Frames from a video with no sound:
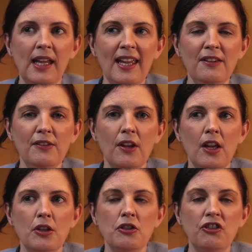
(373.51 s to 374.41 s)
is
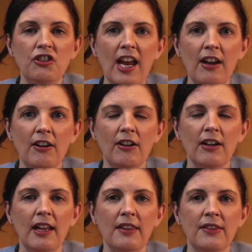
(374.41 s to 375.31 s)
to
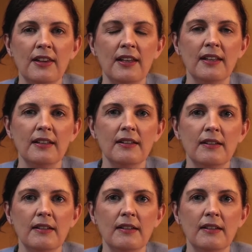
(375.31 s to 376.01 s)
share the